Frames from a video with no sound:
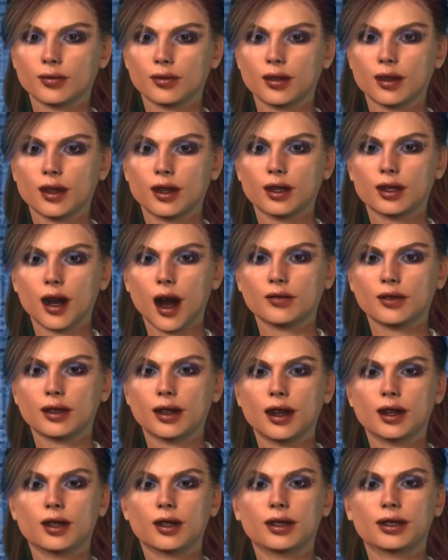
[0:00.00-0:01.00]
Think of it
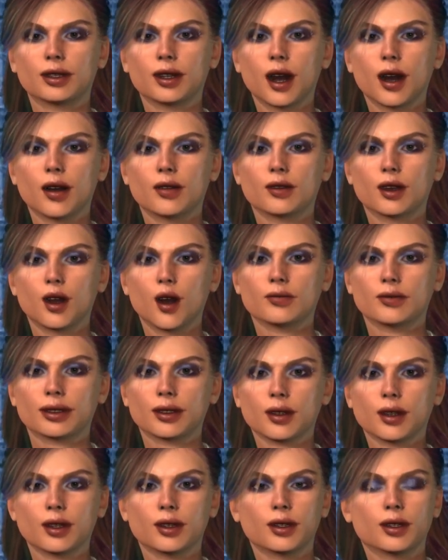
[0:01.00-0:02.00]
as a decaf coffee
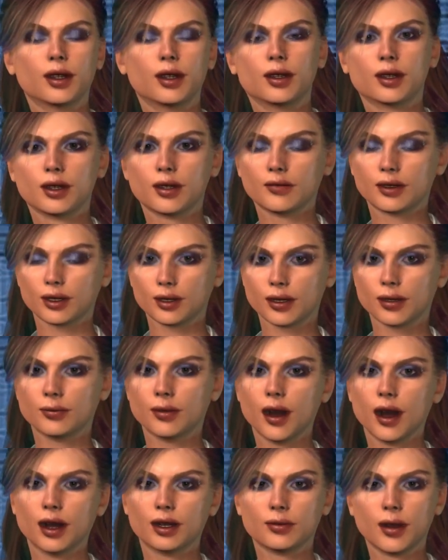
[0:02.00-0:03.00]
that still gives you the
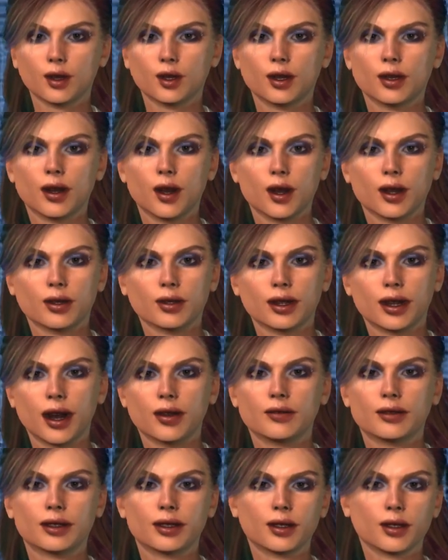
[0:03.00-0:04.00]
buzz but without the
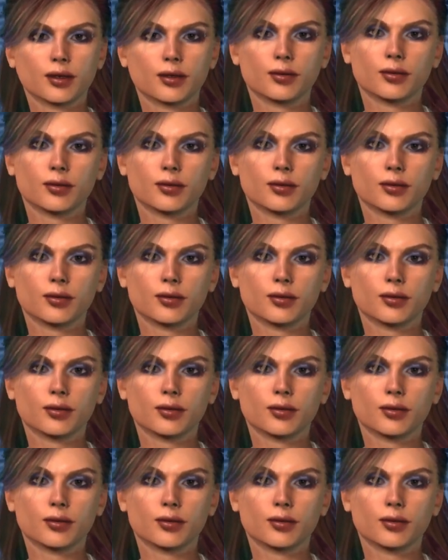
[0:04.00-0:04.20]
caffeine.